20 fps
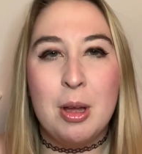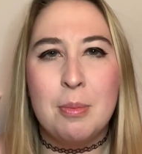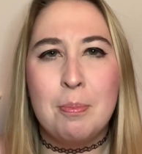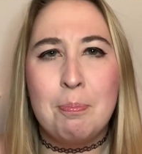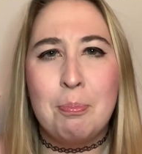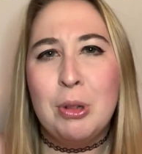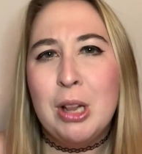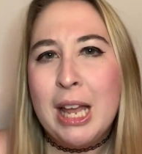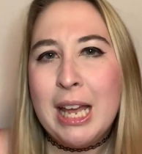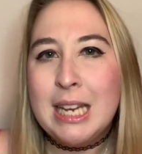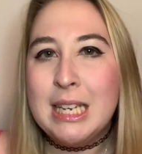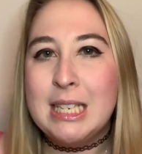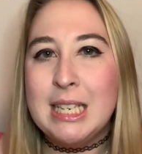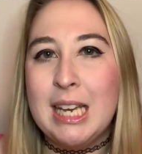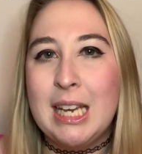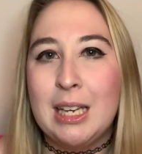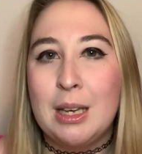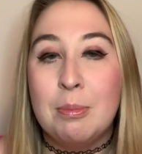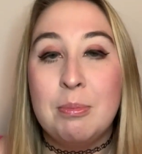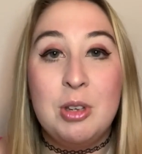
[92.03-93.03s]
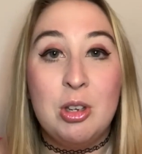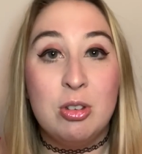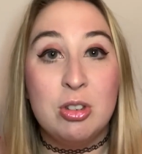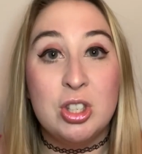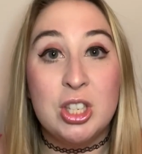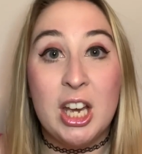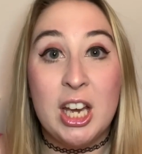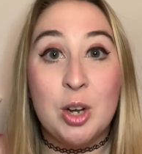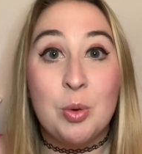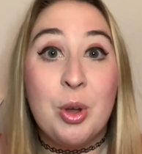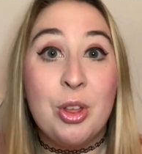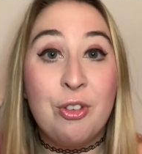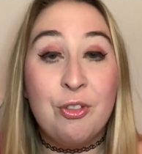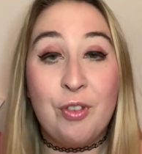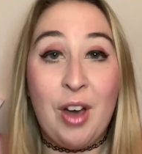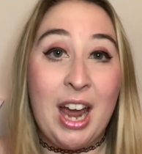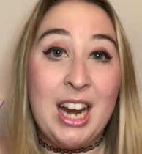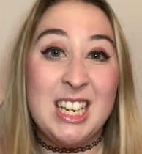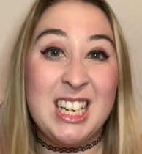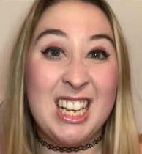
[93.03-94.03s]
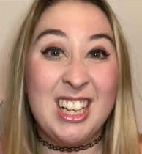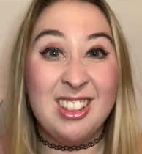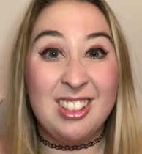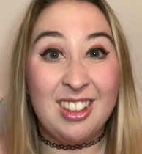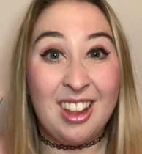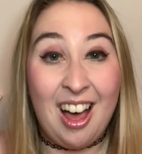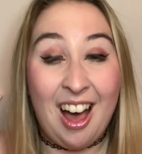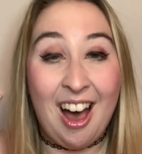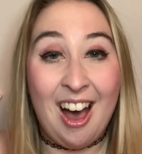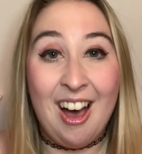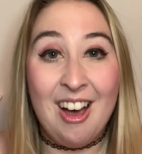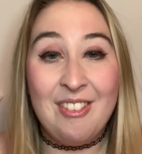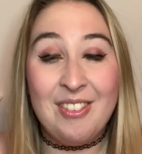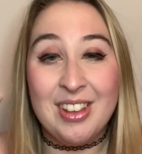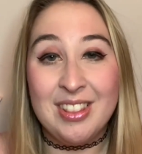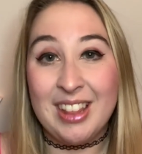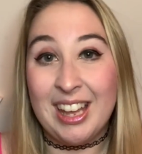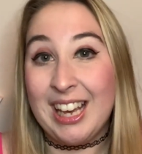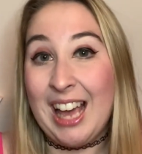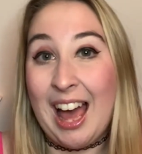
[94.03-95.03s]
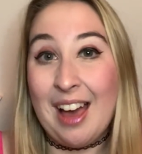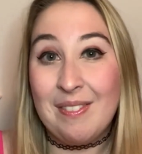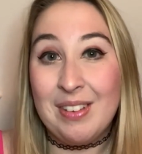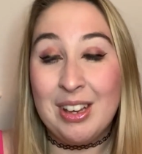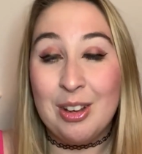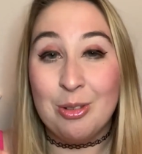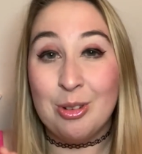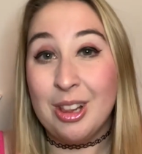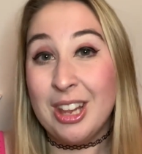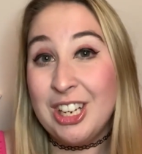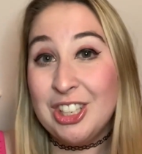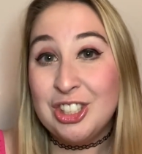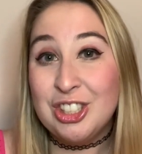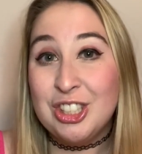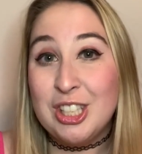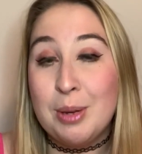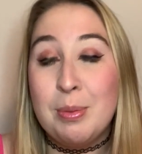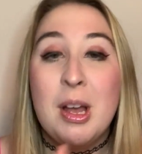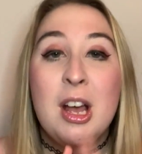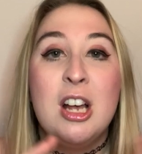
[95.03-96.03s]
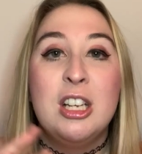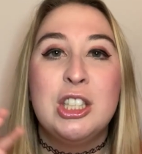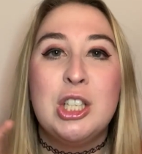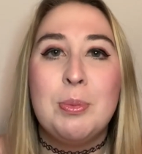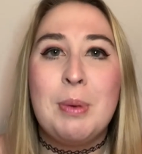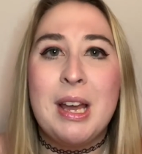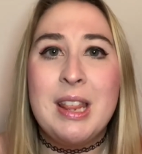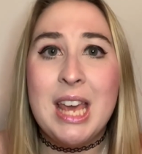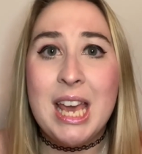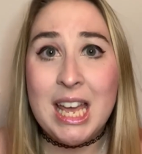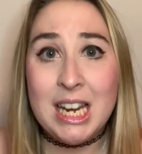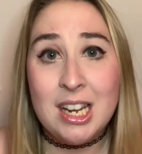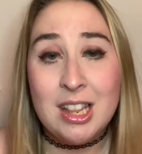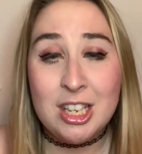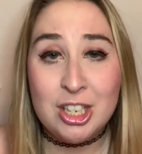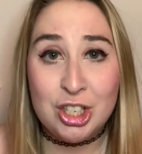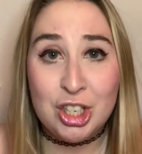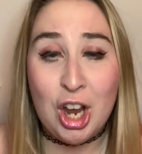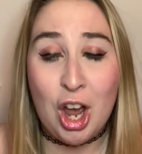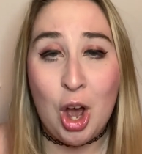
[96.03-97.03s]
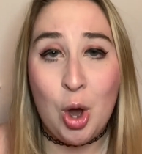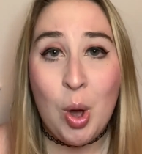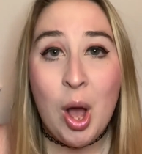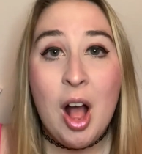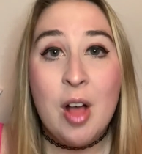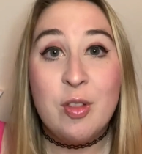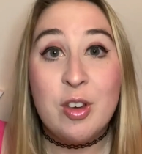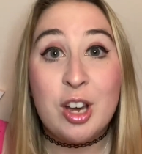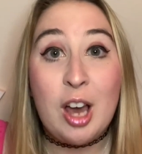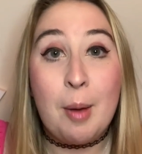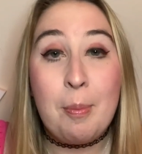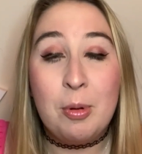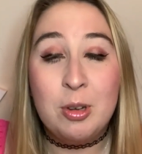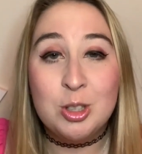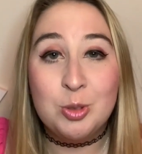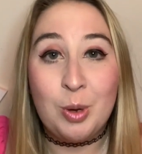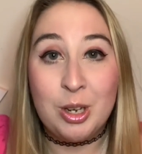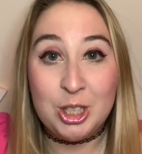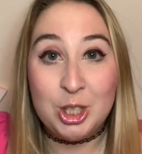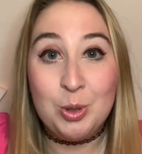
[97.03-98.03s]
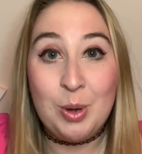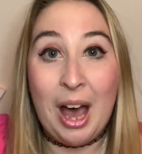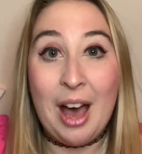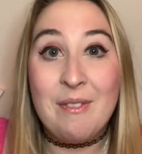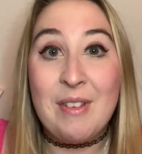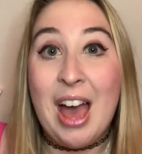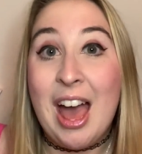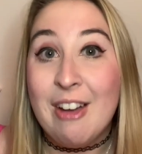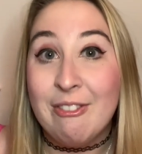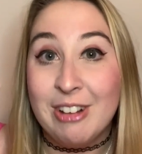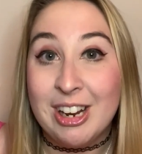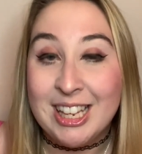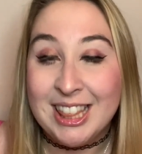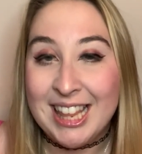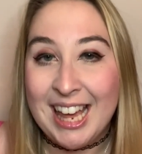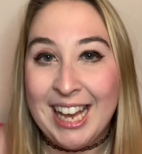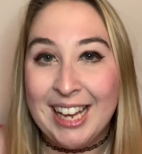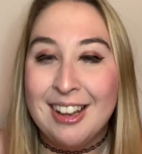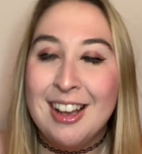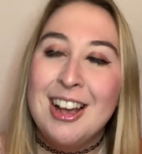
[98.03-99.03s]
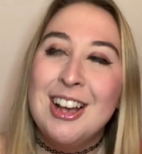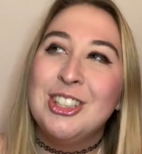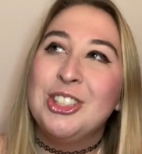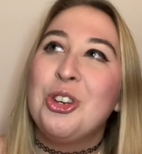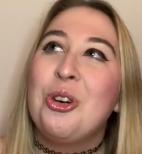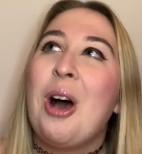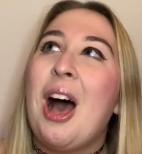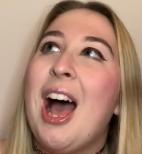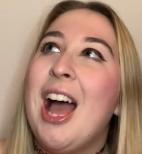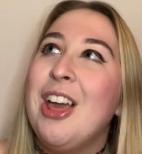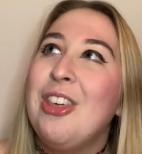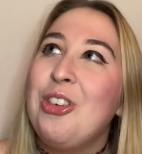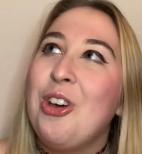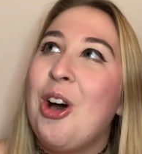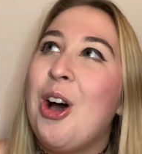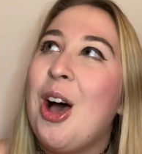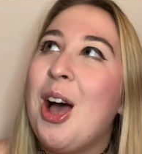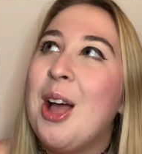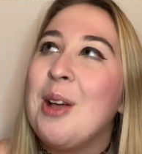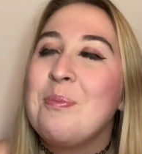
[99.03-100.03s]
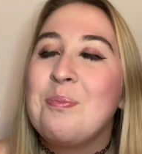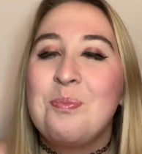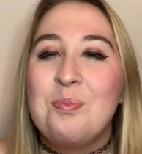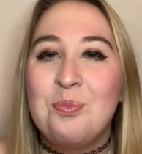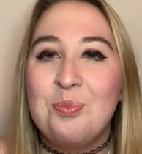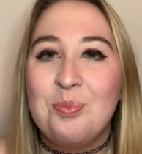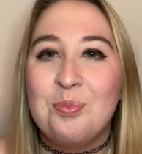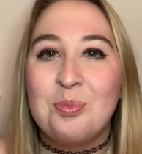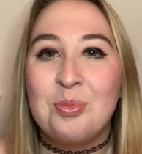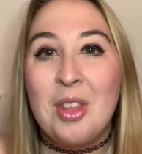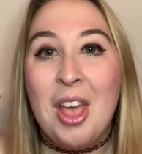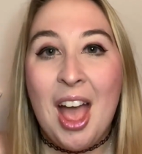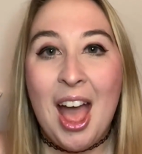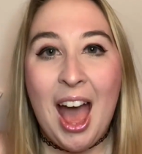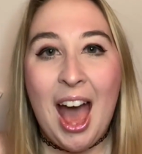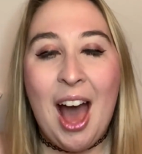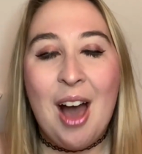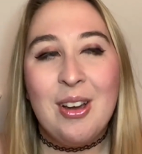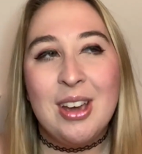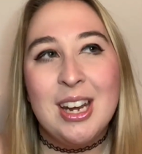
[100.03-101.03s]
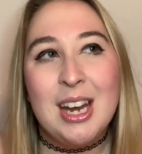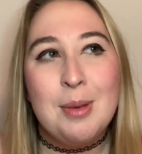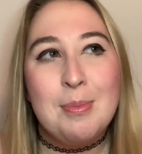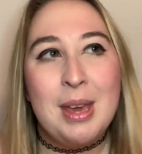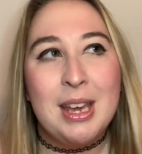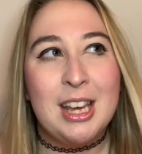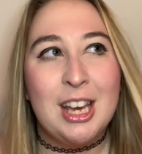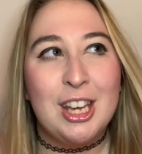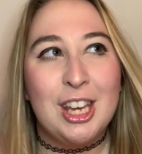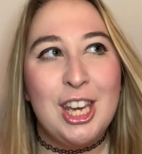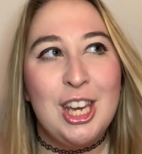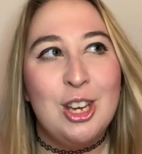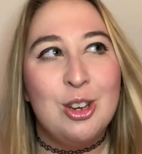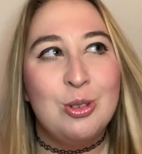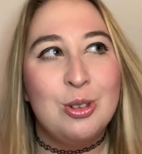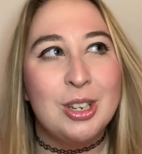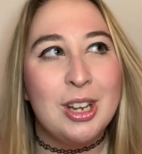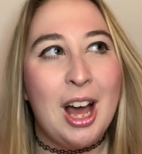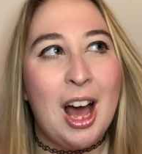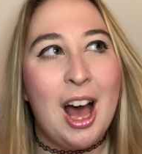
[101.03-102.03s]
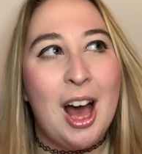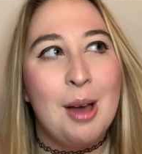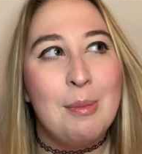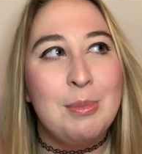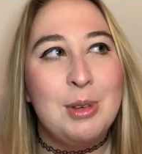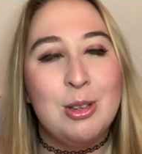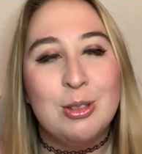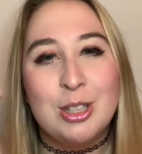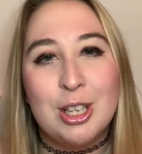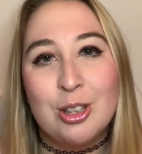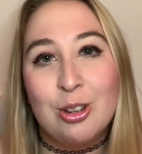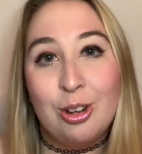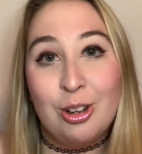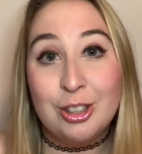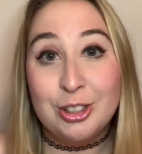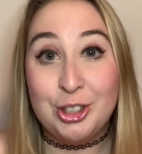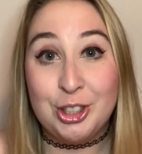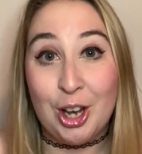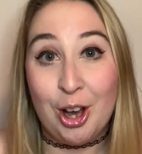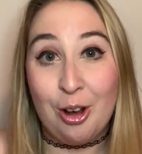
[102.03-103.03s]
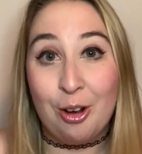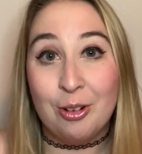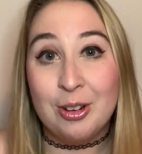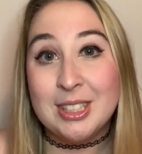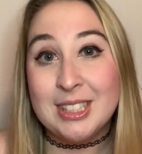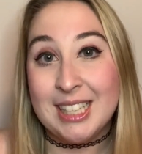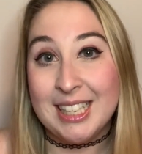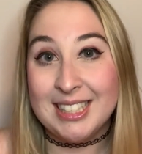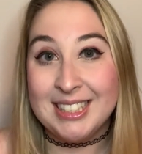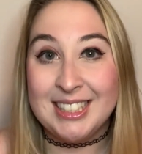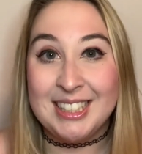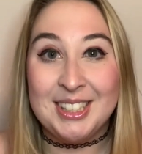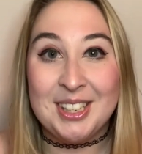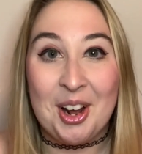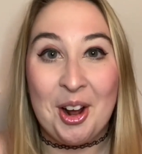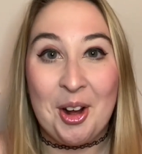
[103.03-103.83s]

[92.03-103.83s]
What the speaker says: blending music with finding love and like having a relationship. So by the end of the show, the couples want to have everything. So I thought, how can I make a cute musical joke since,